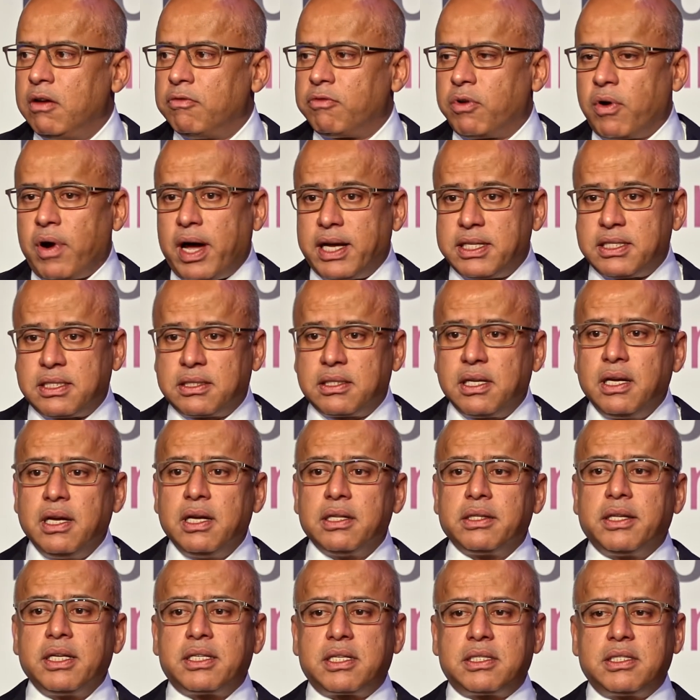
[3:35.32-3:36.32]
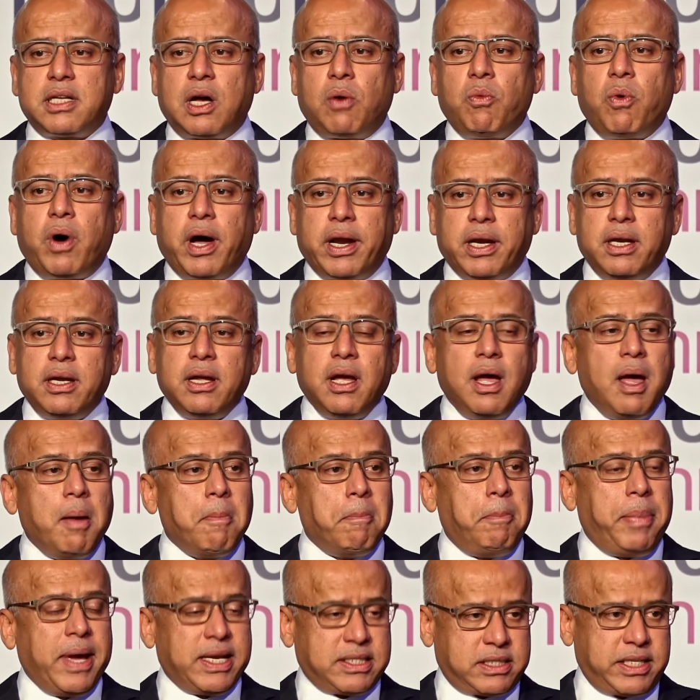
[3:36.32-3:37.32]
For us, this is our one
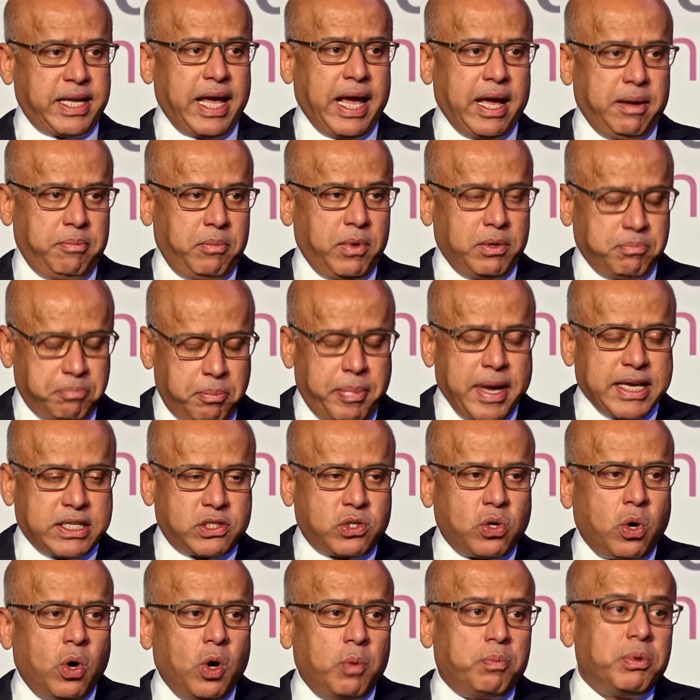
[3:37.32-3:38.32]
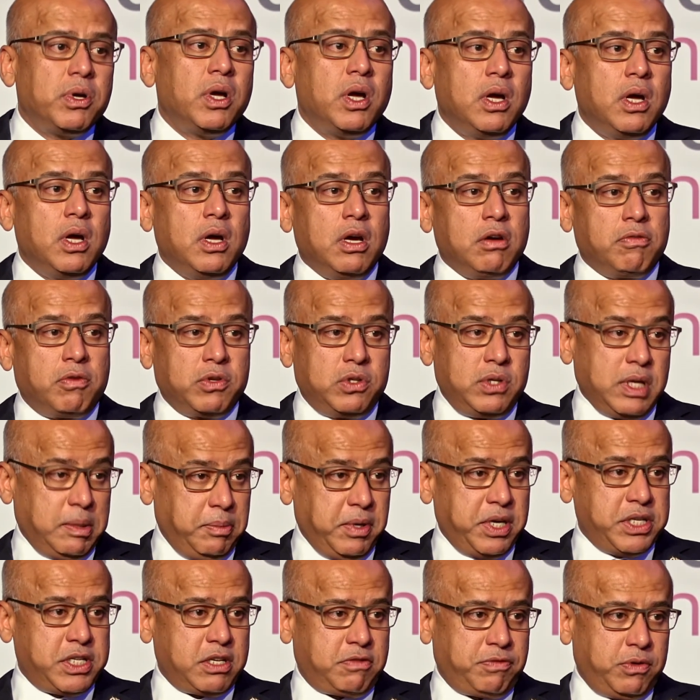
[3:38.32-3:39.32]
best hope, best hope for the
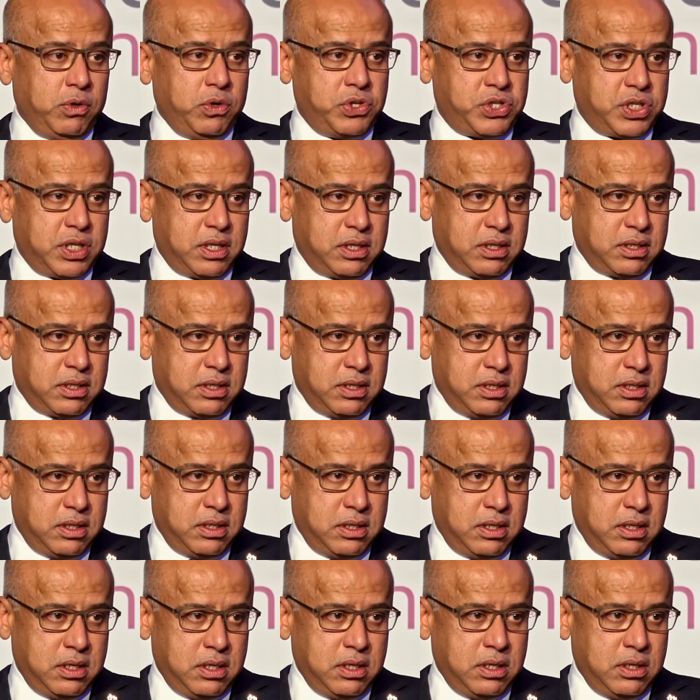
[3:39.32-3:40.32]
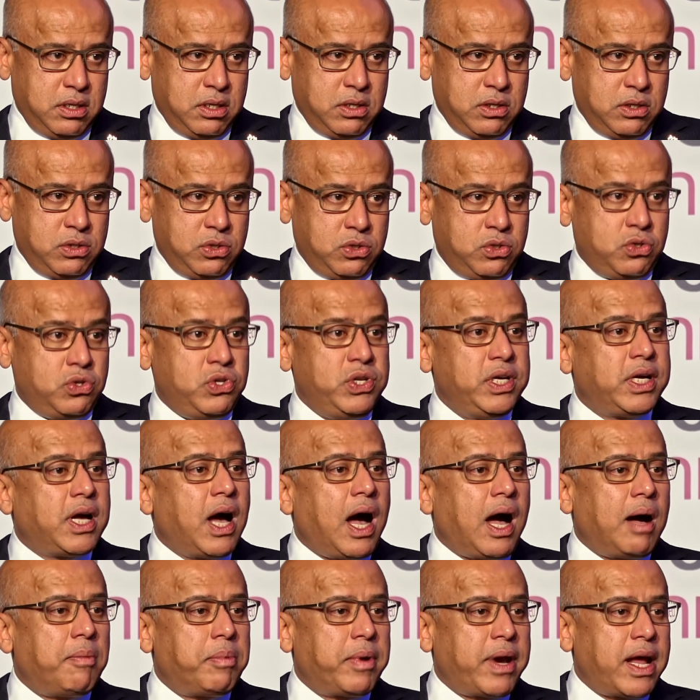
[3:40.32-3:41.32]
immediate future to
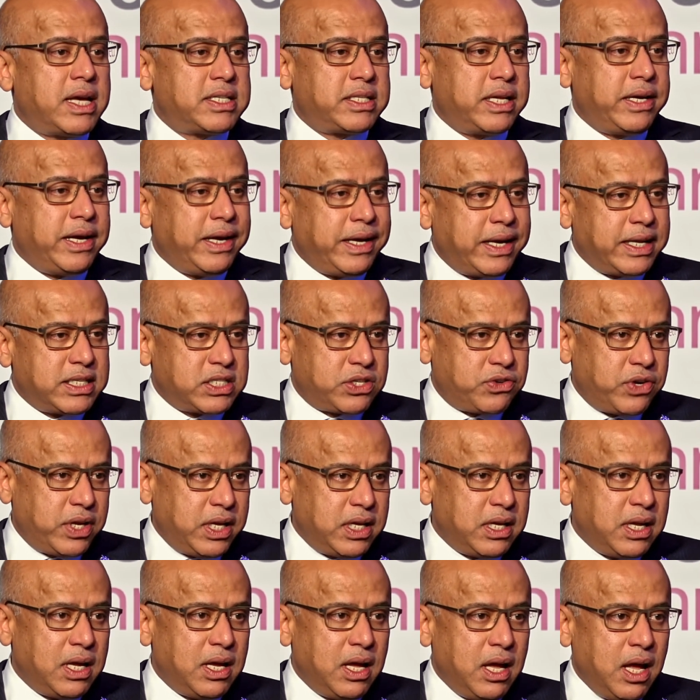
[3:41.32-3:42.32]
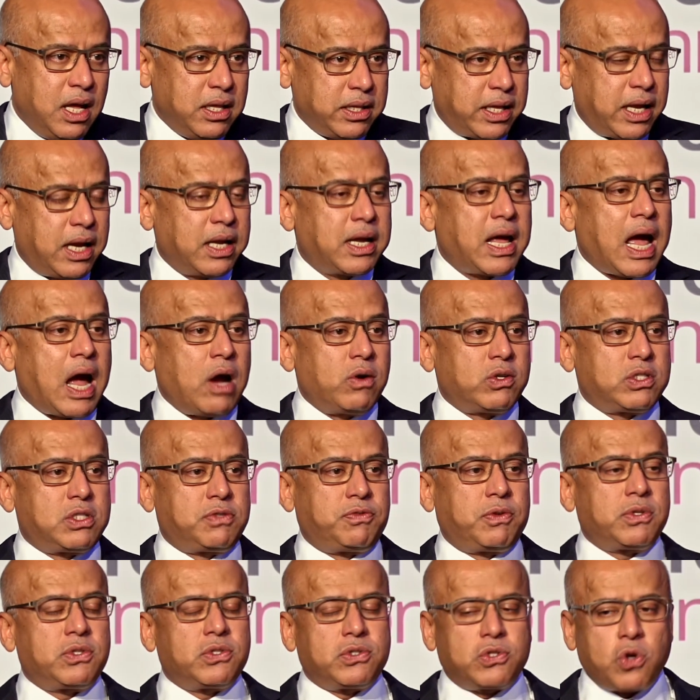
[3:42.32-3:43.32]
decarbonize an industry that accounts
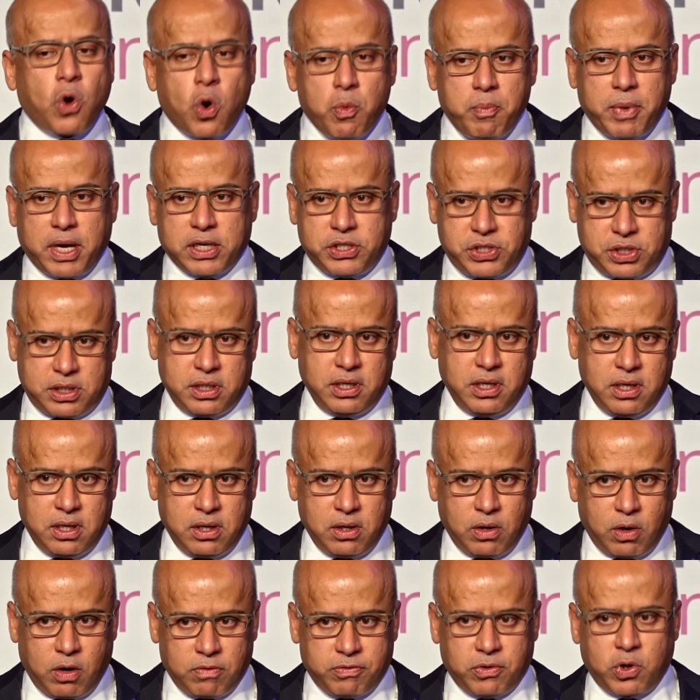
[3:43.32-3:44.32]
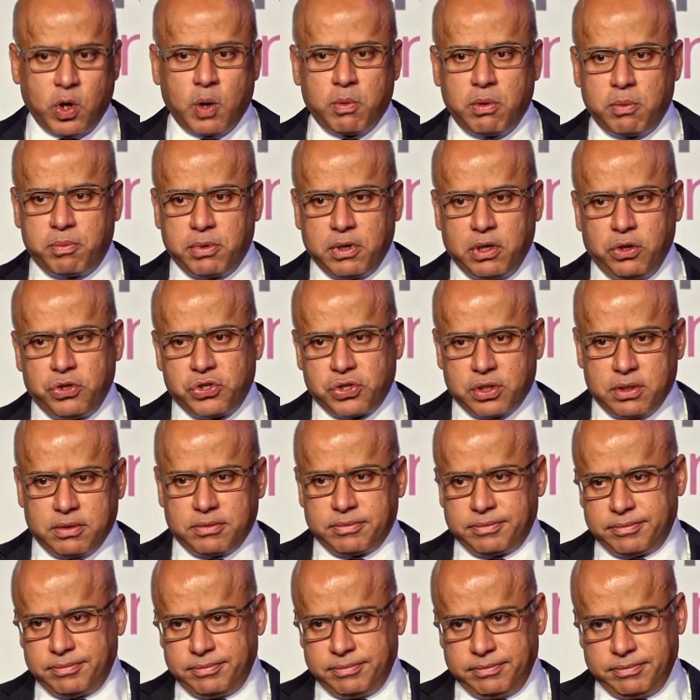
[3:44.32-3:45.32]
for so much of global pollution,
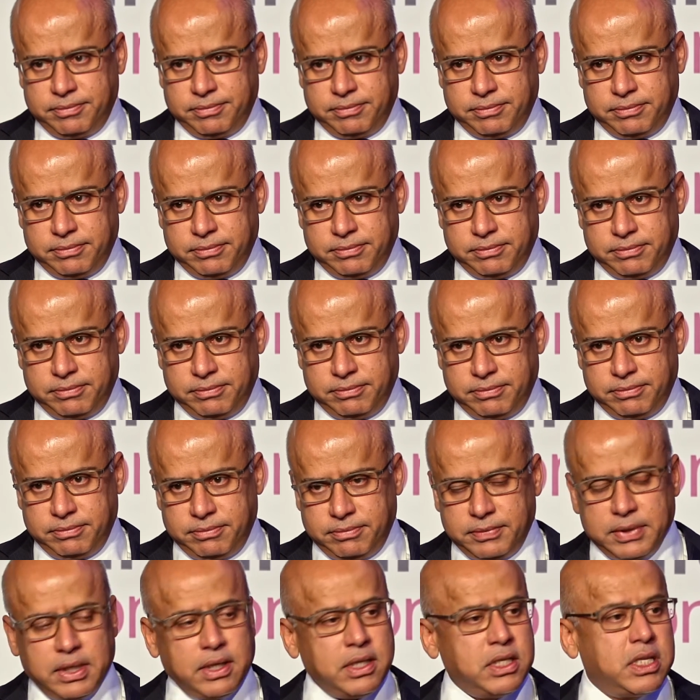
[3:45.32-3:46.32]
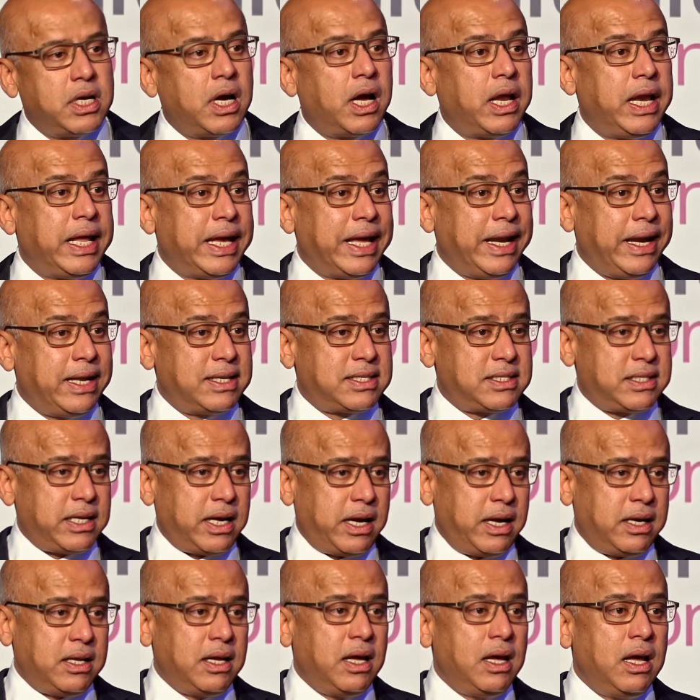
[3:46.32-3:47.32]
turning it
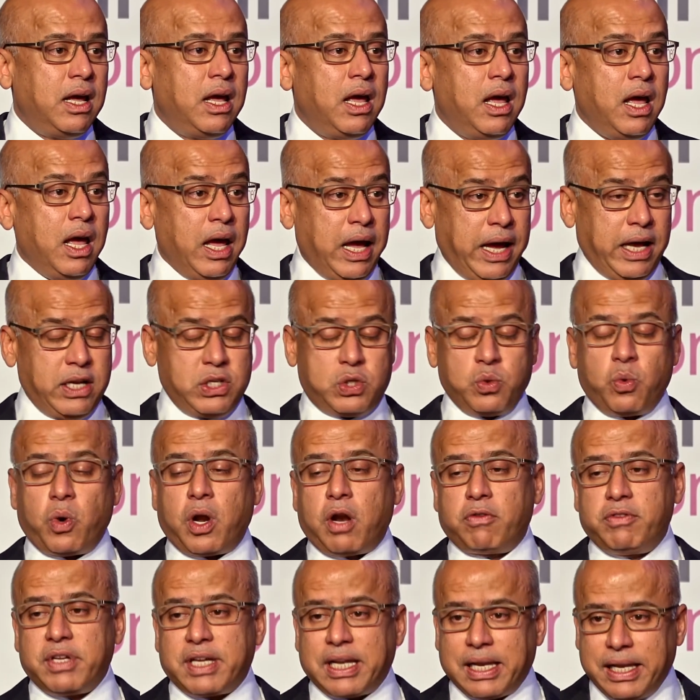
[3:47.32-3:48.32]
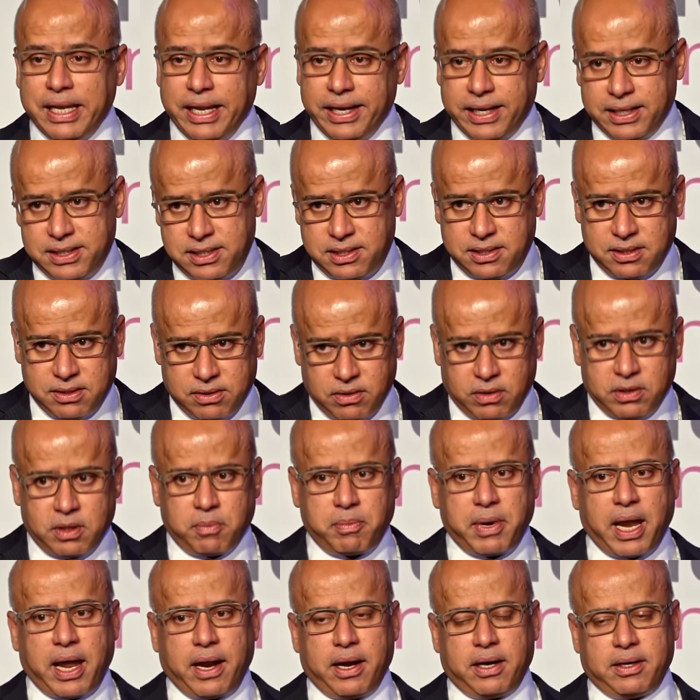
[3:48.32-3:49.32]
instead into one of the cleanest on the
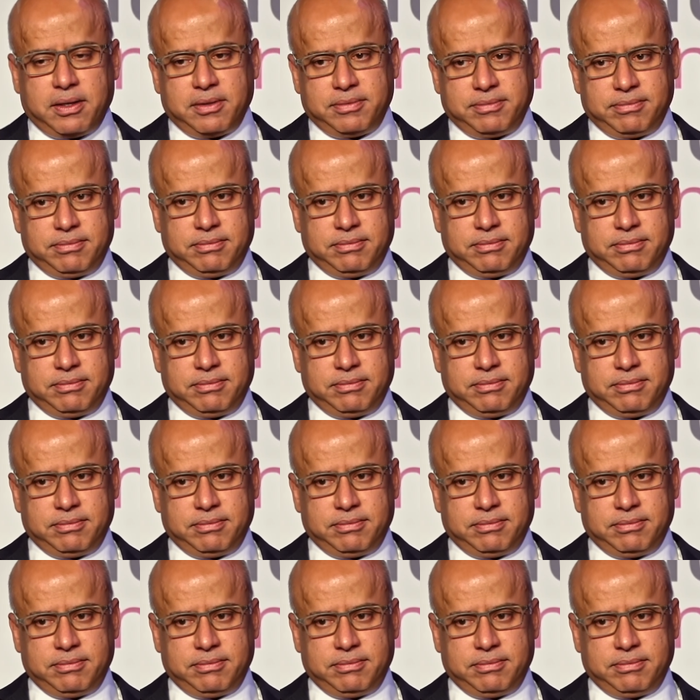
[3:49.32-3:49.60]
planet.